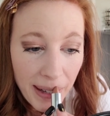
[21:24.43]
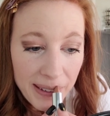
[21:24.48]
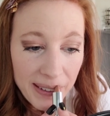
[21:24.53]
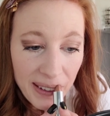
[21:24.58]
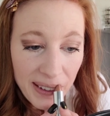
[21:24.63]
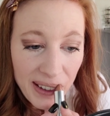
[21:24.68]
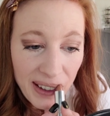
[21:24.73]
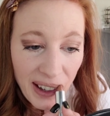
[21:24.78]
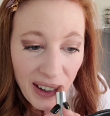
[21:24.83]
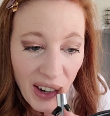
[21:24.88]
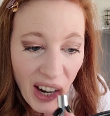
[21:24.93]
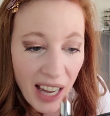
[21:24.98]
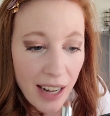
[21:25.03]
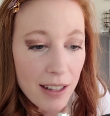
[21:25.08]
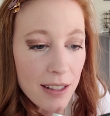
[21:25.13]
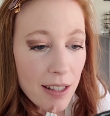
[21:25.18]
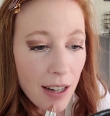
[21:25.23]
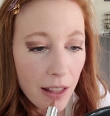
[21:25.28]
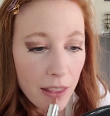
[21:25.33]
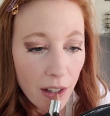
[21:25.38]
BoxyCharm,
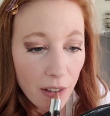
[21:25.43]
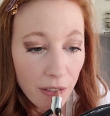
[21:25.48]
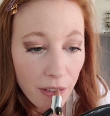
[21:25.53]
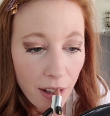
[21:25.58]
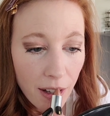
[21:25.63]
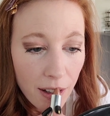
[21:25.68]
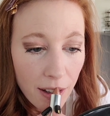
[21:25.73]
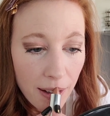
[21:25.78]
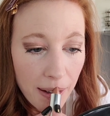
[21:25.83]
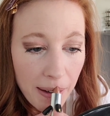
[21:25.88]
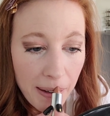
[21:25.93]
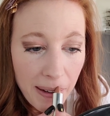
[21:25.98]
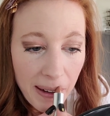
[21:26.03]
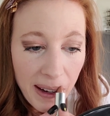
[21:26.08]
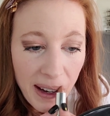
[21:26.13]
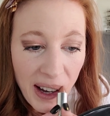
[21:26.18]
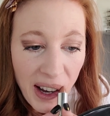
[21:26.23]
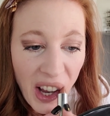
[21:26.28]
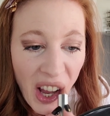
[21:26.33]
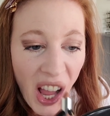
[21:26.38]
and it's not their fault.
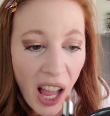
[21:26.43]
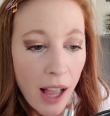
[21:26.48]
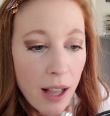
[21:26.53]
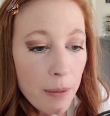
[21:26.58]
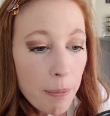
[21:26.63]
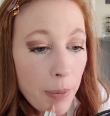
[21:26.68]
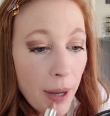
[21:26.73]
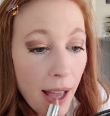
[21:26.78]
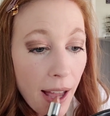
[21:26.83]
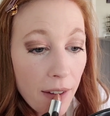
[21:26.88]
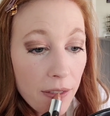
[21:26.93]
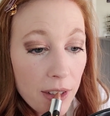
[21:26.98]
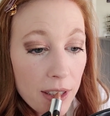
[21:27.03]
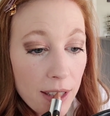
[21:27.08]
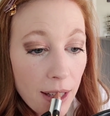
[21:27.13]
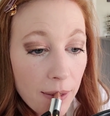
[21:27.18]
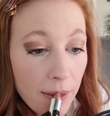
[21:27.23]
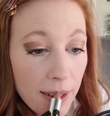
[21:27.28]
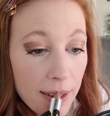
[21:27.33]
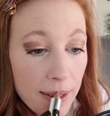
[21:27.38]
But
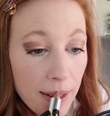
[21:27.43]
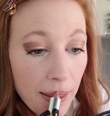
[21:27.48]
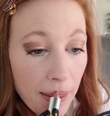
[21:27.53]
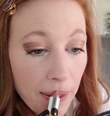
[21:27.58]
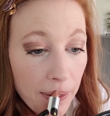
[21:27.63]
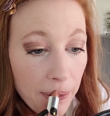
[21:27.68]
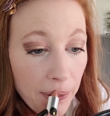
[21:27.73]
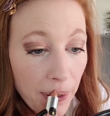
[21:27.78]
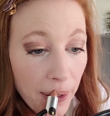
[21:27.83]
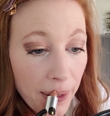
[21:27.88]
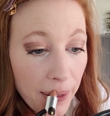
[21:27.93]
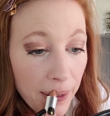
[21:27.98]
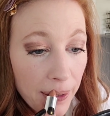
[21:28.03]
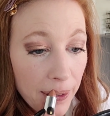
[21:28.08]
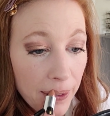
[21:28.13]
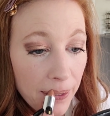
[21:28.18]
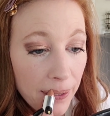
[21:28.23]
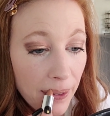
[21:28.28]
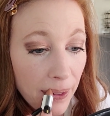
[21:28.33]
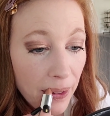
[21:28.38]
every time I see the
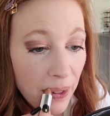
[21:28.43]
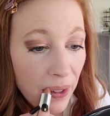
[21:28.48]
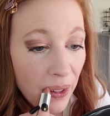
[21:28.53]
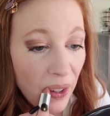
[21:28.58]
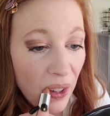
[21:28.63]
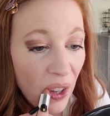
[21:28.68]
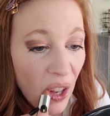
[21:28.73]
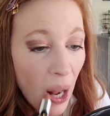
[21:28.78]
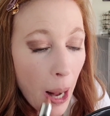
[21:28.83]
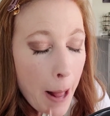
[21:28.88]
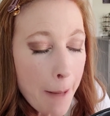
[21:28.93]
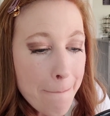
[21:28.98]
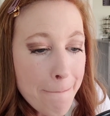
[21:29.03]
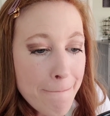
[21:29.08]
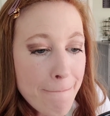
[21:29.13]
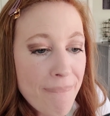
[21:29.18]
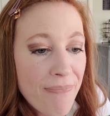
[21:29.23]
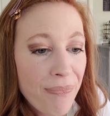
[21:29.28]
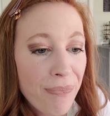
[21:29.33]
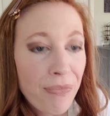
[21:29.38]
spoilers,
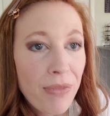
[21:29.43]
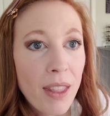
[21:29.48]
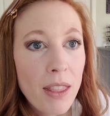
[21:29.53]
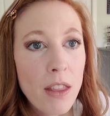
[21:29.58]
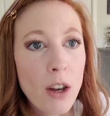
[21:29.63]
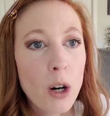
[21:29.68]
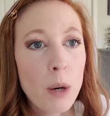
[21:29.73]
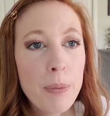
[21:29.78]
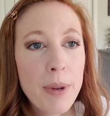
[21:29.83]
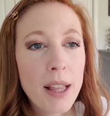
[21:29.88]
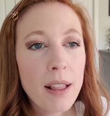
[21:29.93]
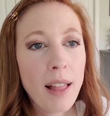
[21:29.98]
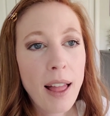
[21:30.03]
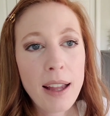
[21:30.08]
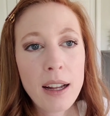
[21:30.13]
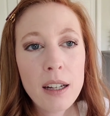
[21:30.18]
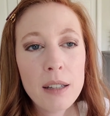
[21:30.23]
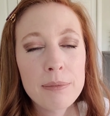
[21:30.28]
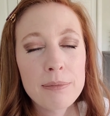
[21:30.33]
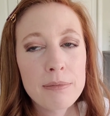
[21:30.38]
there'll be
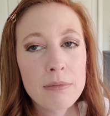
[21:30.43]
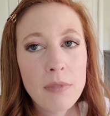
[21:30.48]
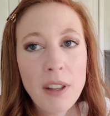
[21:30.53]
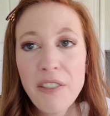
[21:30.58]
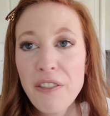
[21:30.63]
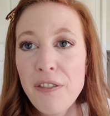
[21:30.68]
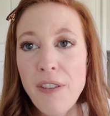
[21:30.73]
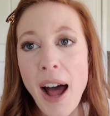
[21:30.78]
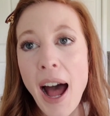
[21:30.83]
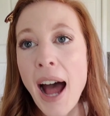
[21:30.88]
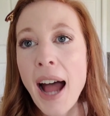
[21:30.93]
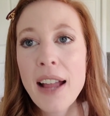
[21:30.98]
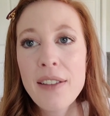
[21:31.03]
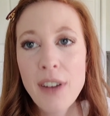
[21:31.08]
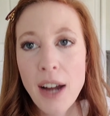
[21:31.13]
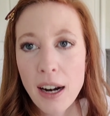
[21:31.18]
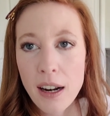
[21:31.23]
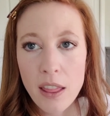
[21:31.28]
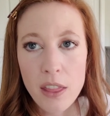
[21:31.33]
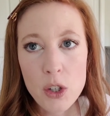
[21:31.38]
like
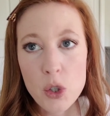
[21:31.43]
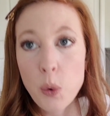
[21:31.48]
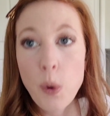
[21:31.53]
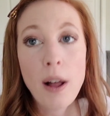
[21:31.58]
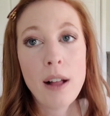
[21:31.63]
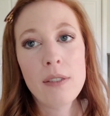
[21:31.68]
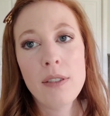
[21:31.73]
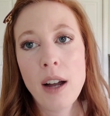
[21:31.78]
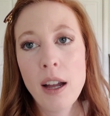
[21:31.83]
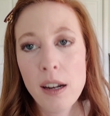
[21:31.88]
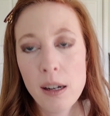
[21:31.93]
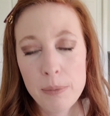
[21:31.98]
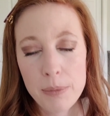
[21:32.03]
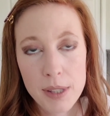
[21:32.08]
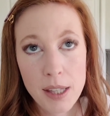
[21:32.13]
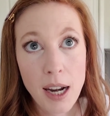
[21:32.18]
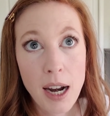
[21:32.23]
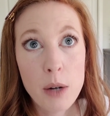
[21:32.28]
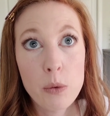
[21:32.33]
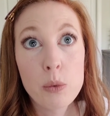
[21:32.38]
five out of the 12
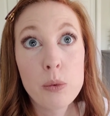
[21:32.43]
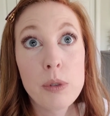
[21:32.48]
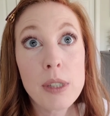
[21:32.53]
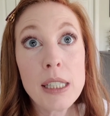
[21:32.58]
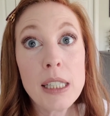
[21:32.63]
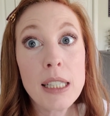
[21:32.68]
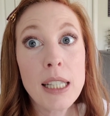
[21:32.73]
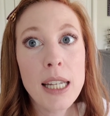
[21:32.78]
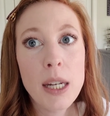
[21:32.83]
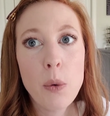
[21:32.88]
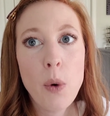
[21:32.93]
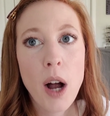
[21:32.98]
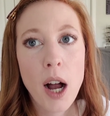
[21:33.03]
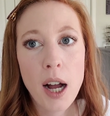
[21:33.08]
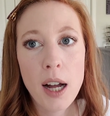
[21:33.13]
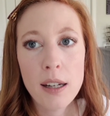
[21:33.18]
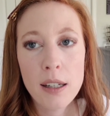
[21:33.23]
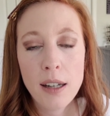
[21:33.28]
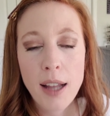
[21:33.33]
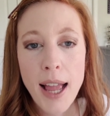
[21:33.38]
items that I really
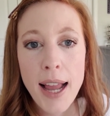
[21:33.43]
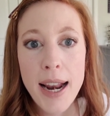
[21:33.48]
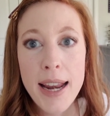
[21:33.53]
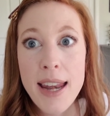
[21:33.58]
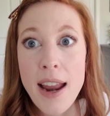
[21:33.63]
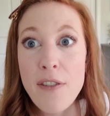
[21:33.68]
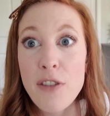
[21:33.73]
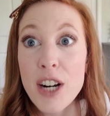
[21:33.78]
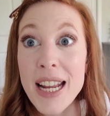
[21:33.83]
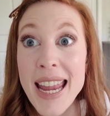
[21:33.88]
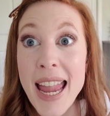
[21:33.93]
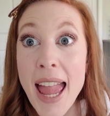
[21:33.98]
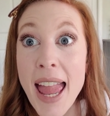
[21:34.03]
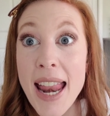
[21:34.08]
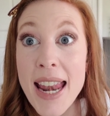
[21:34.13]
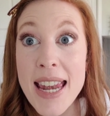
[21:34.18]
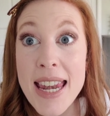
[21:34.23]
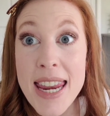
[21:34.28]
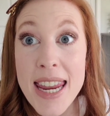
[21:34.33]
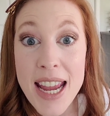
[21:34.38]
want, and I never get
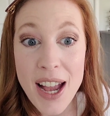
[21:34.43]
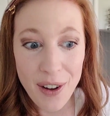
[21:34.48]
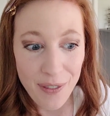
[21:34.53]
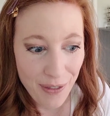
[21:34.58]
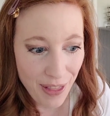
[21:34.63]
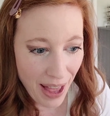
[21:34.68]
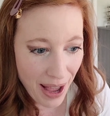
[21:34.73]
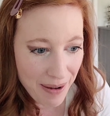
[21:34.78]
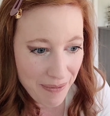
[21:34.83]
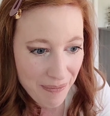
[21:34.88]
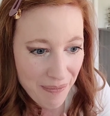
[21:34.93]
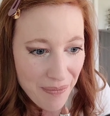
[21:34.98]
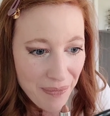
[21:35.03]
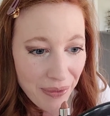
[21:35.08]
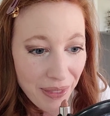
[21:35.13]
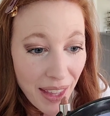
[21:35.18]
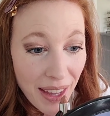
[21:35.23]
any of them.